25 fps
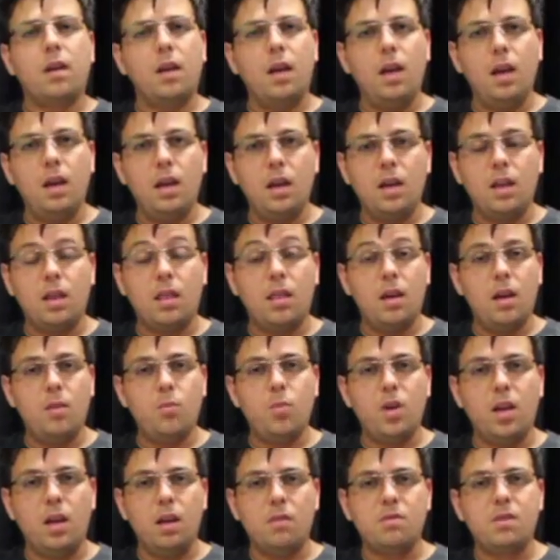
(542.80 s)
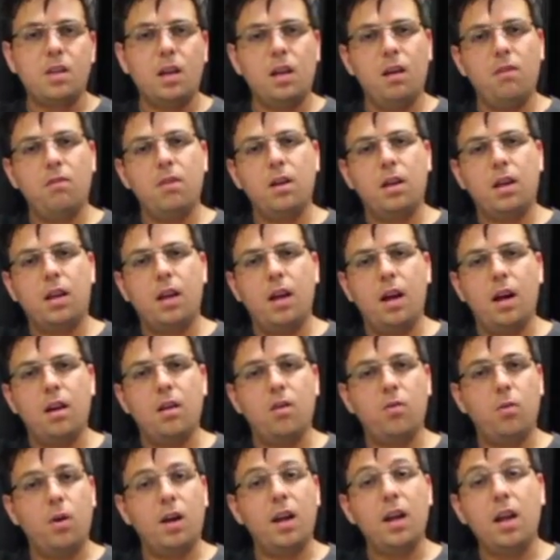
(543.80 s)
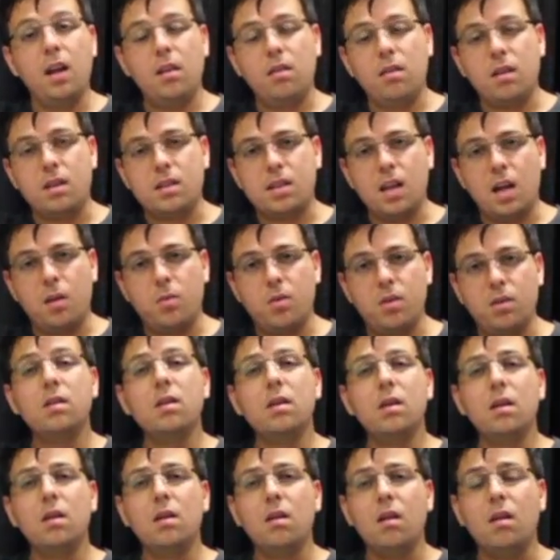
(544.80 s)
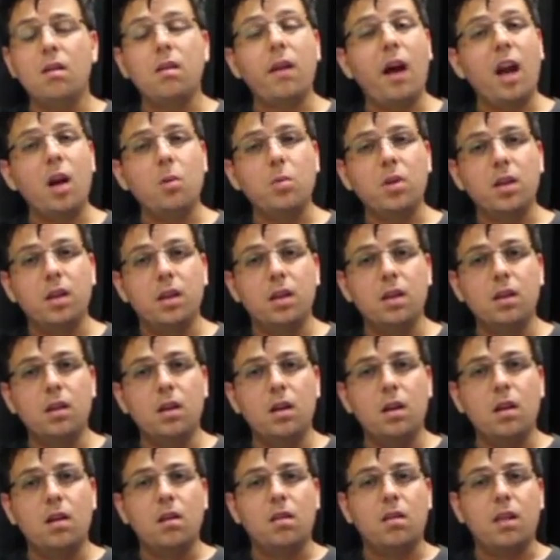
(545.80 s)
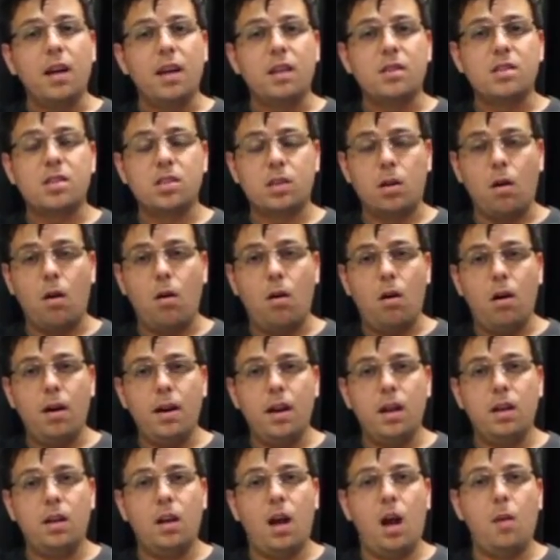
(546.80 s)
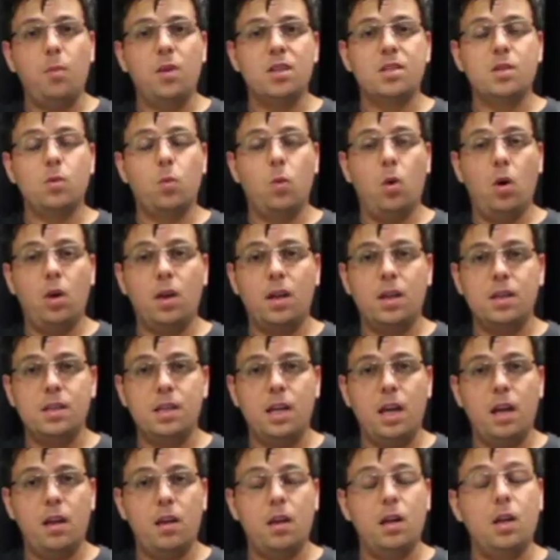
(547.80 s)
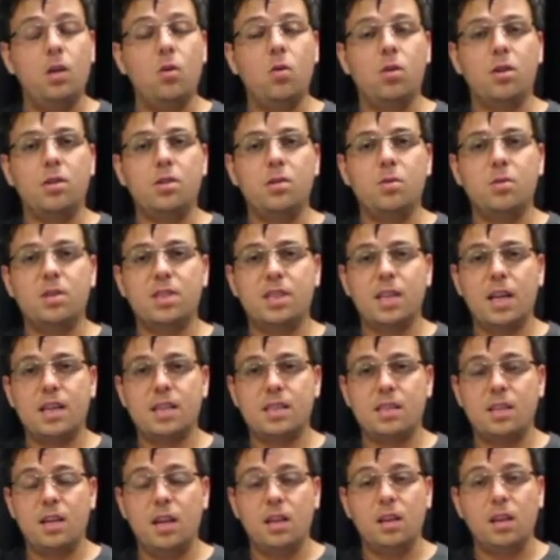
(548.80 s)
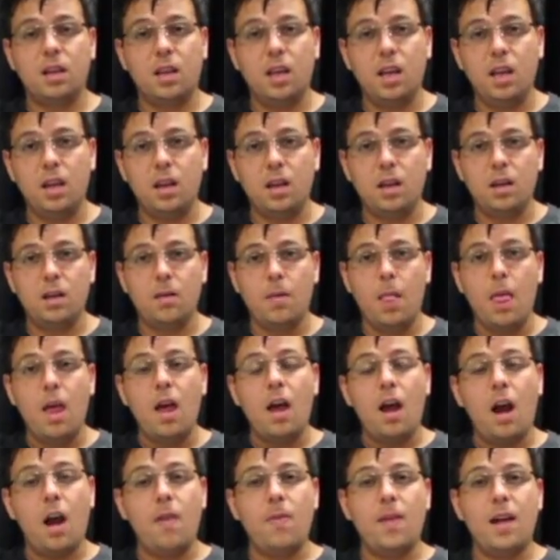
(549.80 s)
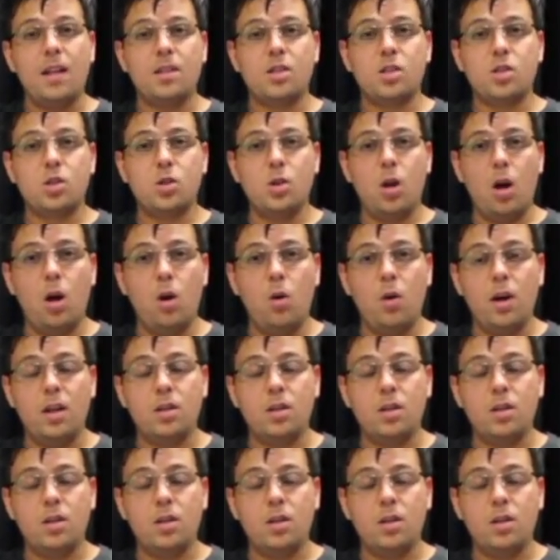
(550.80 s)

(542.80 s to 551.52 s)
king then begins to give an account of what he thinks happened, namely that Sky and Nameless are working together in order to assassinate the king, and that Snow